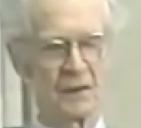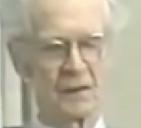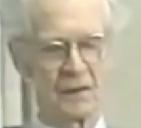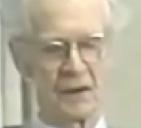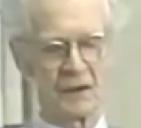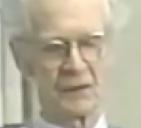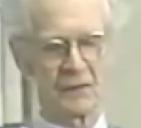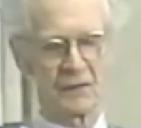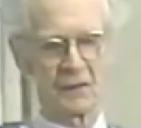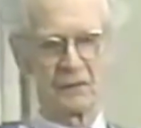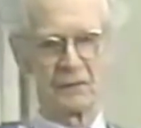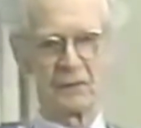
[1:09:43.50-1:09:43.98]

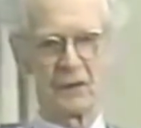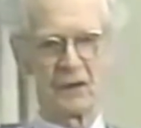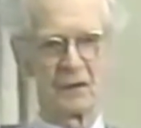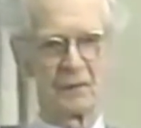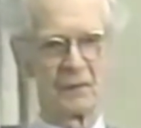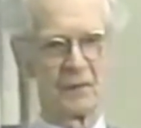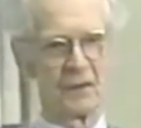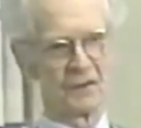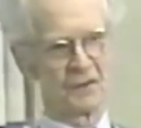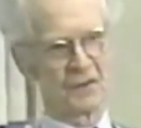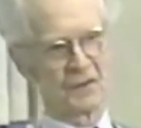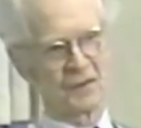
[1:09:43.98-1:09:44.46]

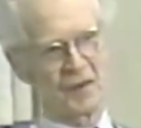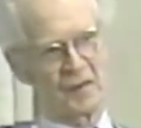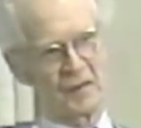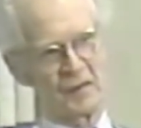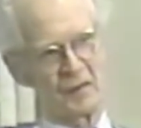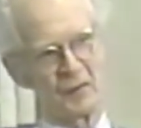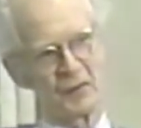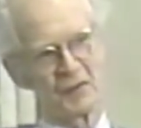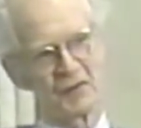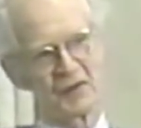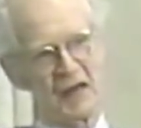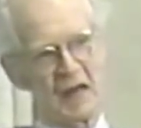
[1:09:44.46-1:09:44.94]
intraverbals are
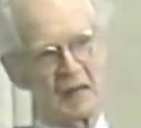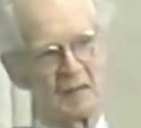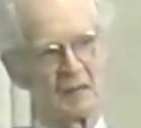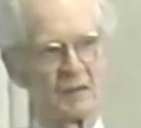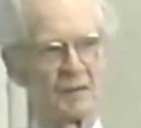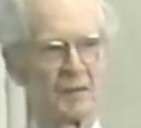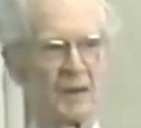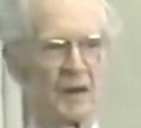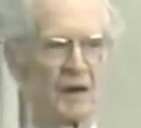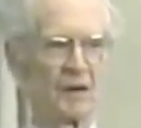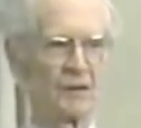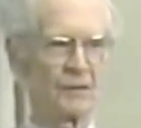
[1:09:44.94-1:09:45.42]
something which come
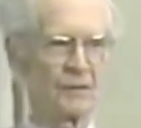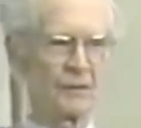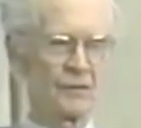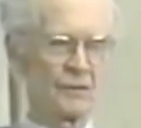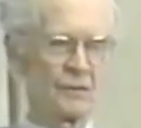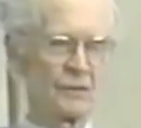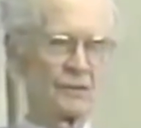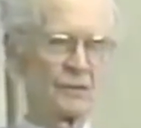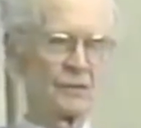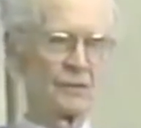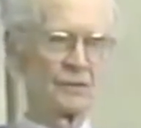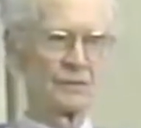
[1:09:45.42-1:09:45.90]
about
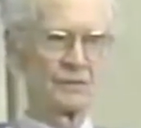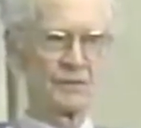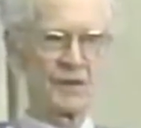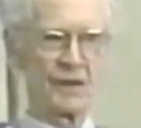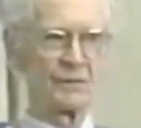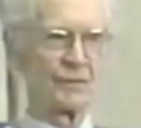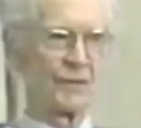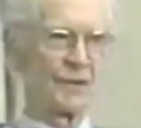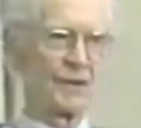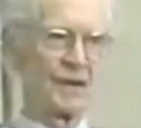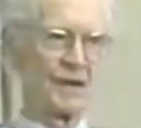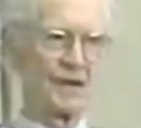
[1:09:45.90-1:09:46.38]
through
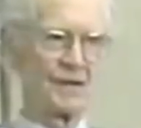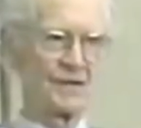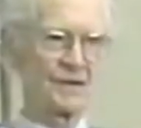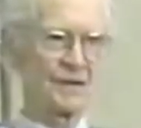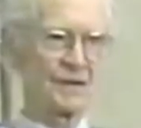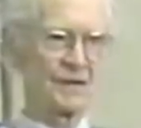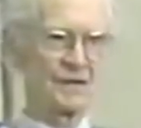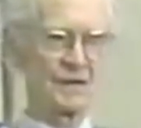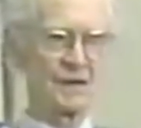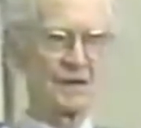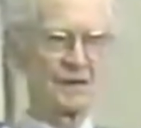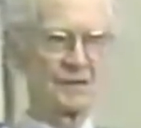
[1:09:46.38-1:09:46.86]
generalized
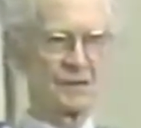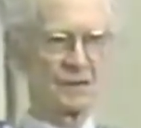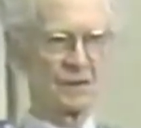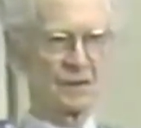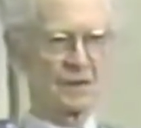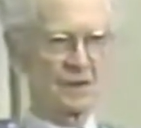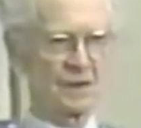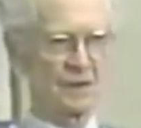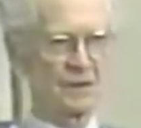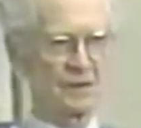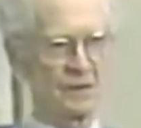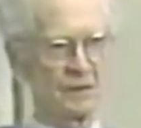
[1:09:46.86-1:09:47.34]

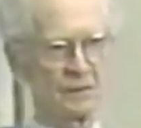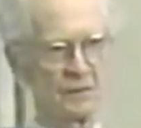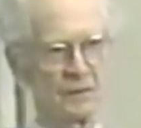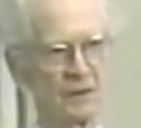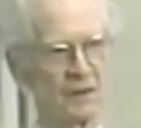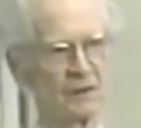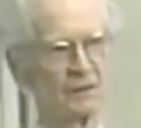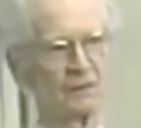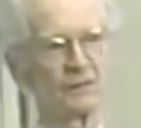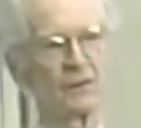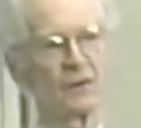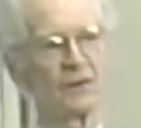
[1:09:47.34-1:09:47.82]
contingencies of
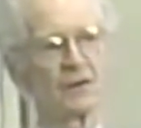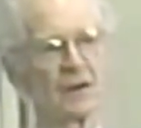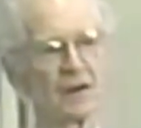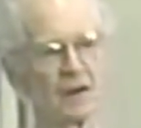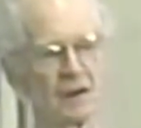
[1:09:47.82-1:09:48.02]
a very